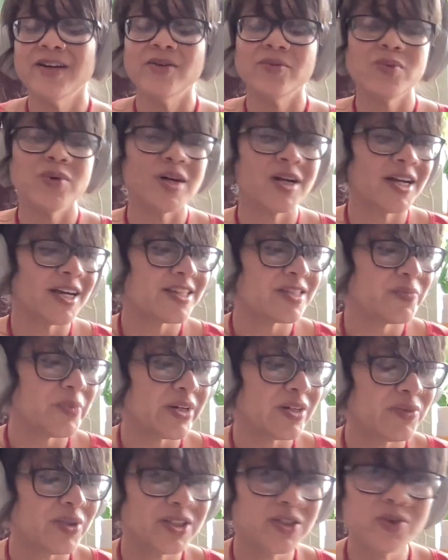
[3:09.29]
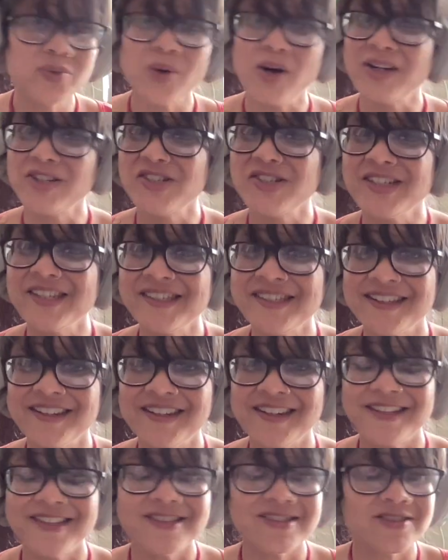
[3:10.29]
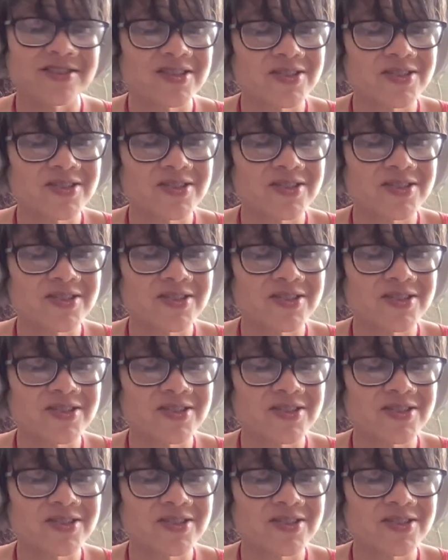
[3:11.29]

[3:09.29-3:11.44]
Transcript: work has been with gouache recently. So